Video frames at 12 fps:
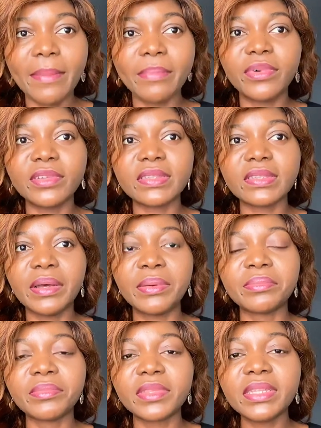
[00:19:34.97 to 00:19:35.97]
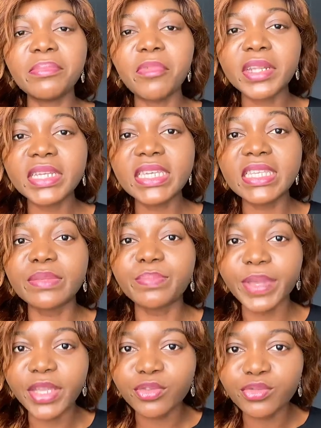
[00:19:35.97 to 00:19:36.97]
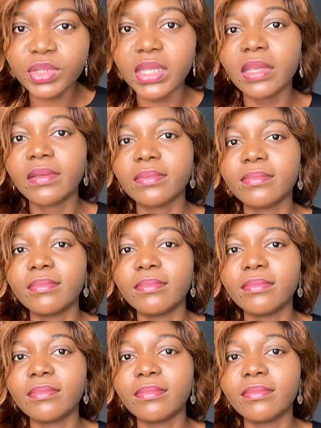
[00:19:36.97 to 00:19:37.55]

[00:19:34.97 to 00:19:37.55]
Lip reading: but the money is paid to the